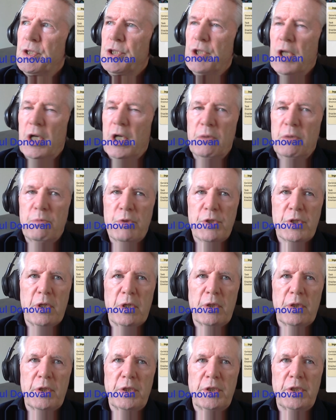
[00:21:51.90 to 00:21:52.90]
John was
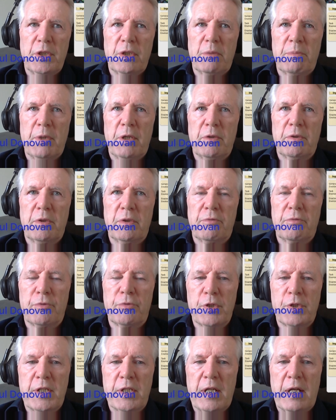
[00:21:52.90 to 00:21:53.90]
talking to you about in the
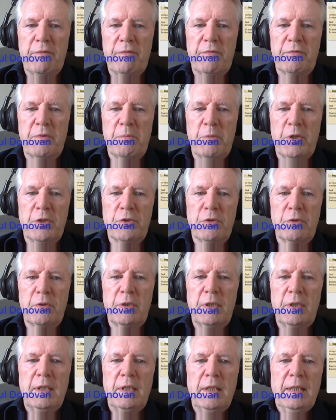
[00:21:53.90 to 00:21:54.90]
first half of the module.
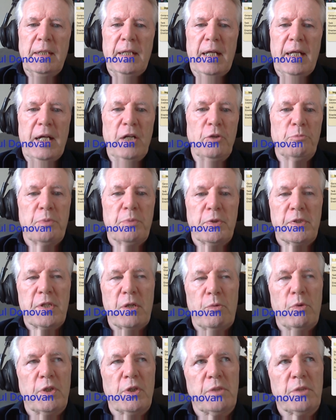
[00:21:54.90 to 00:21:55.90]
Outputs
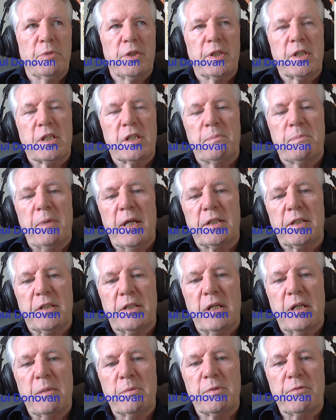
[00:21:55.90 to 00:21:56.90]
are what you might expect in
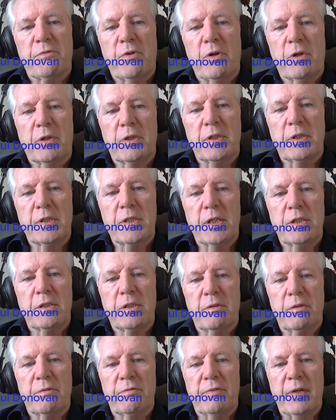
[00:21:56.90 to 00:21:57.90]
terms of
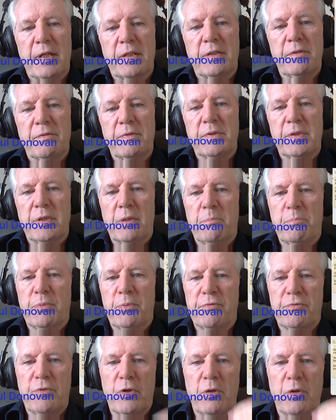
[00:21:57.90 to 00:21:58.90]
organizational effectiveness, your
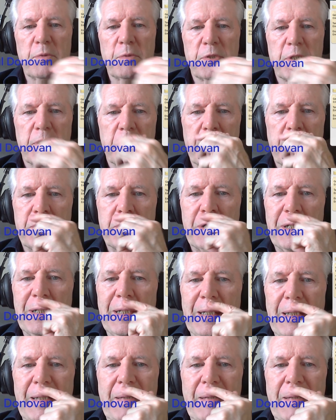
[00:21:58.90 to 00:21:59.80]
performance, etc.